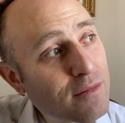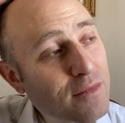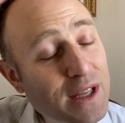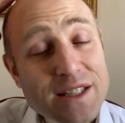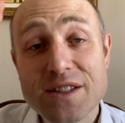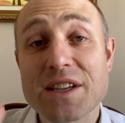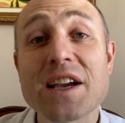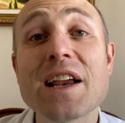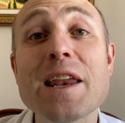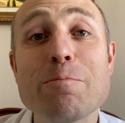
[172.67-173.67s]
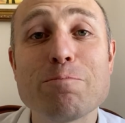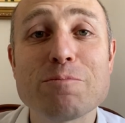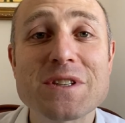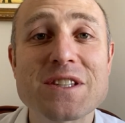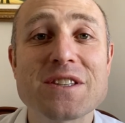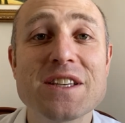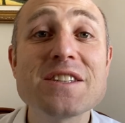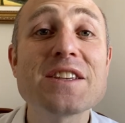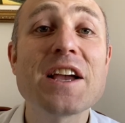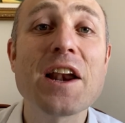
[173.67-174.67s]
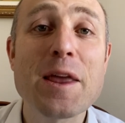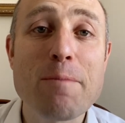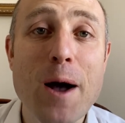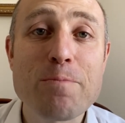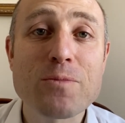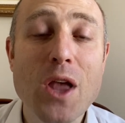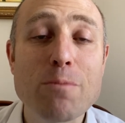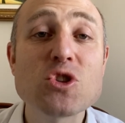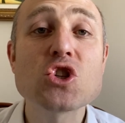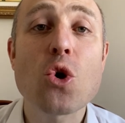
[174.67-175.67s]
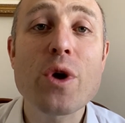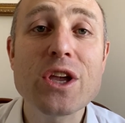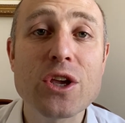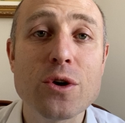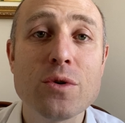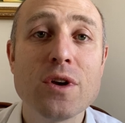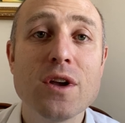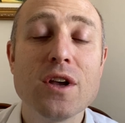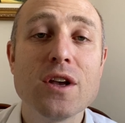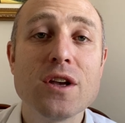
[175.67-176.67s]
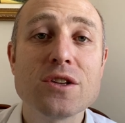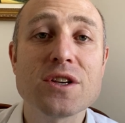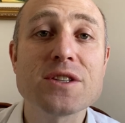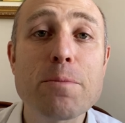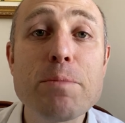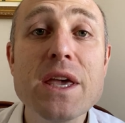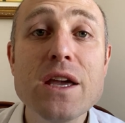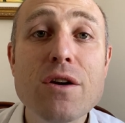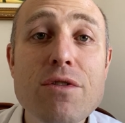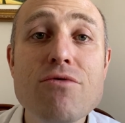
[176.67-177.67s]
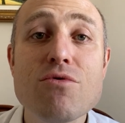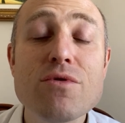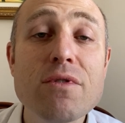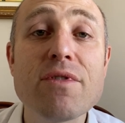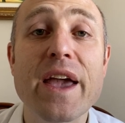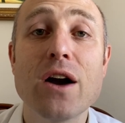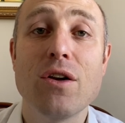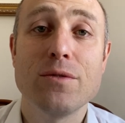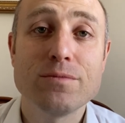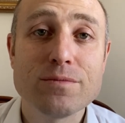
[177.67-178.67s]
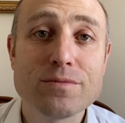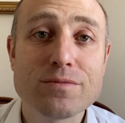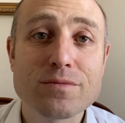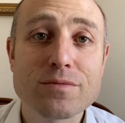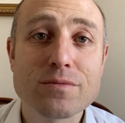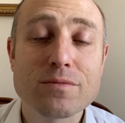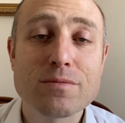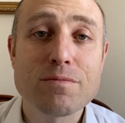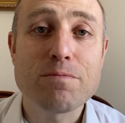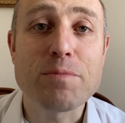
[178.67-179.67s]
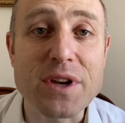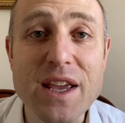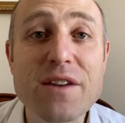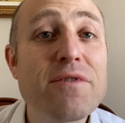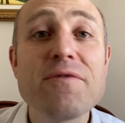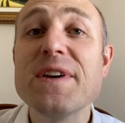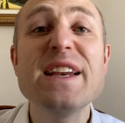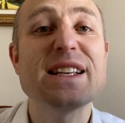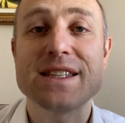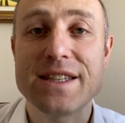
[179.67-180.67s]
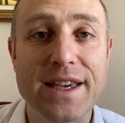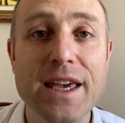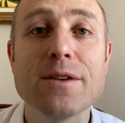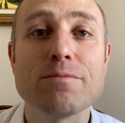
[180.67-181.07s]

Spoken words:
This is a glimpse, this is a glimmer. I'm showing you just a peek through the veil. But infinity